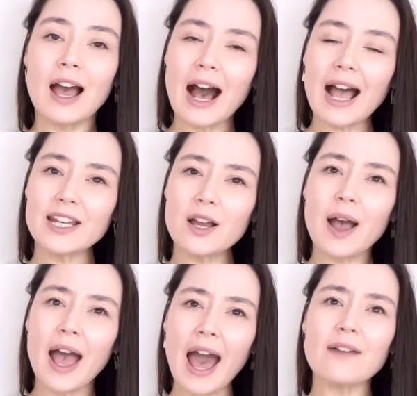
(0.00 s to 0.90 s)
I know
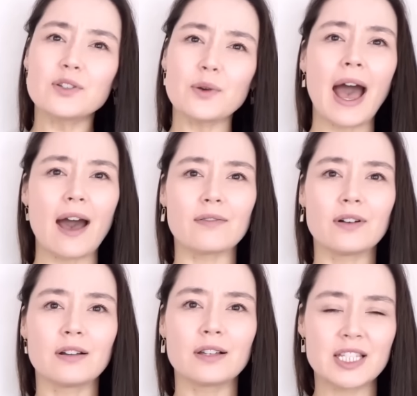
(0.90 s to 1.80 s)
have to have
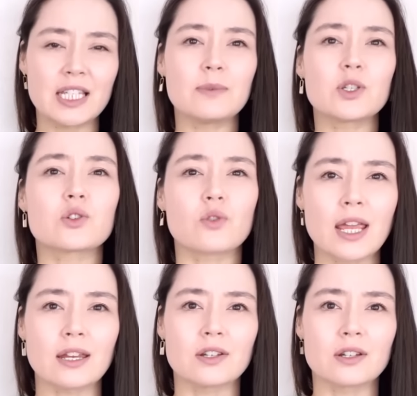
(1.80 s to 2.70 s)
seems
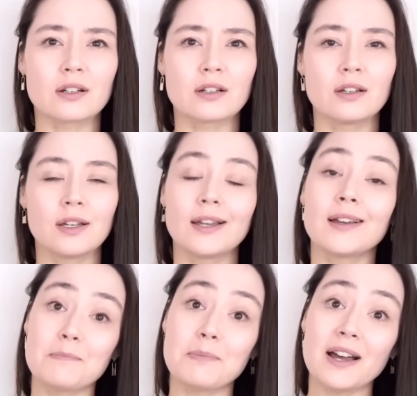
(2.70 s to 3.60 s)
strange,
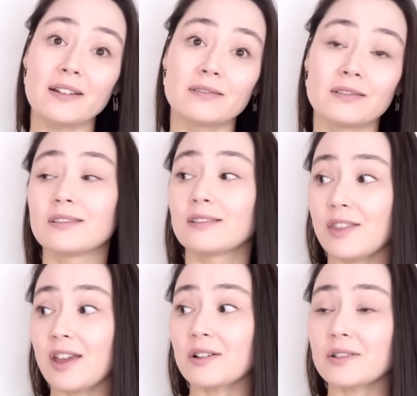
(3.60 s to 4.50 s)
but
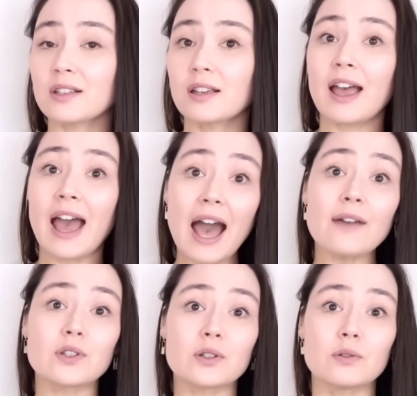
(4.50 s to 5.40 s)
there's
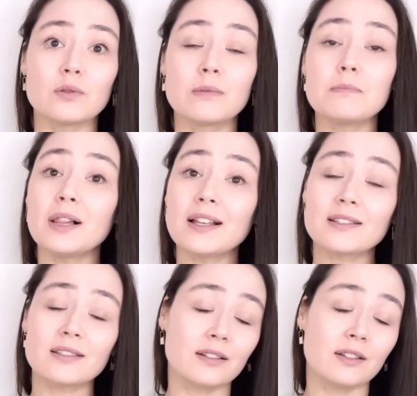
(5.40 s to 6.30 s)
have to
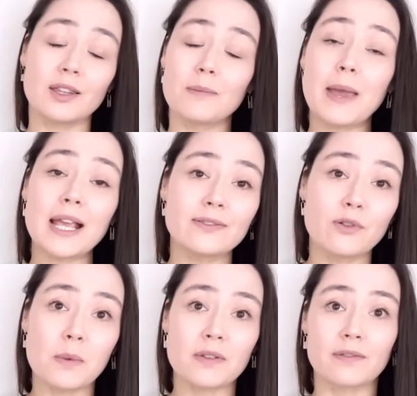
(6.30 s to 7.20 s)
plus the base
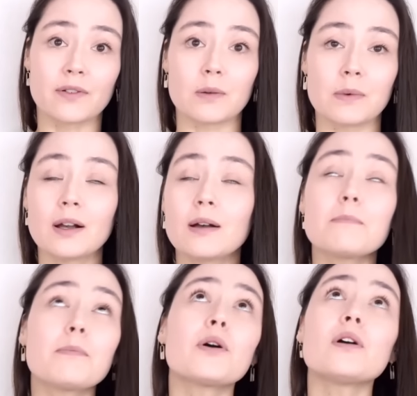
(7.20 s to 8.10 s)
form of the verb.
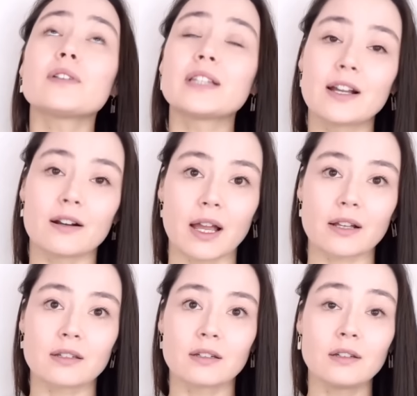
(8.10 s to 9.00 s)
Perfectly
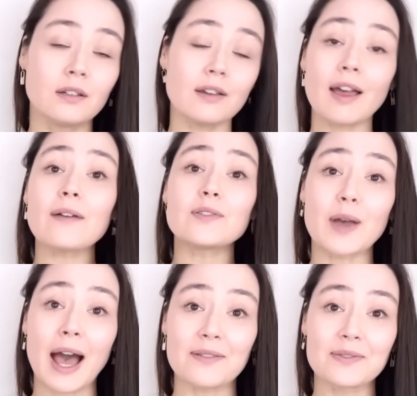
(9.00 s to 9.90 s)
correct. Have to
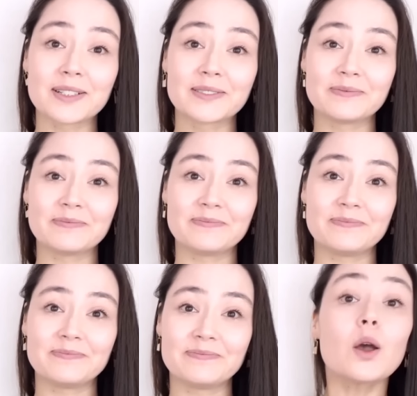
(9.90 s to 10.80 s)
have.
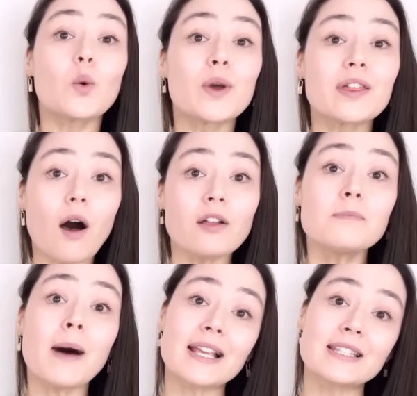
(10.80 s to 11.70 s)
With all of
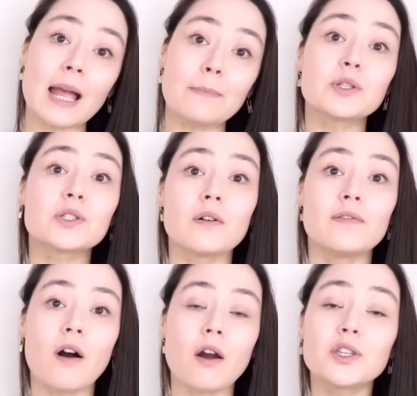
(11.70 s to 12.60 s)
my examples so
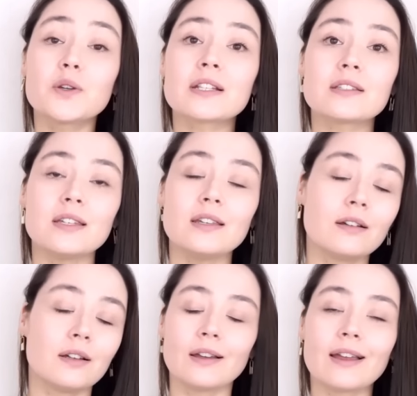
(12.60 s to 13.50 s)
far, you can see
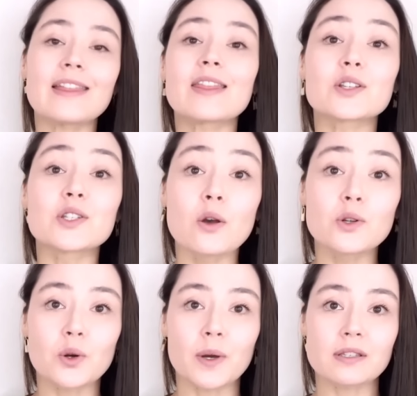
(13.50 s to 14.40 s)
there's no
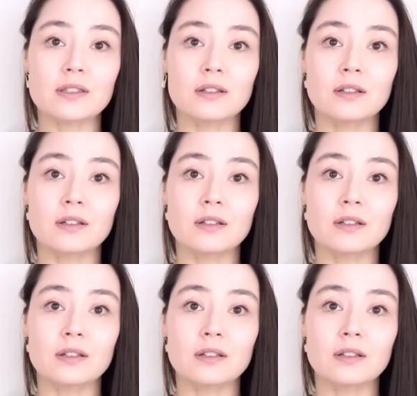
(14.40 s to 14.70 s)
choice.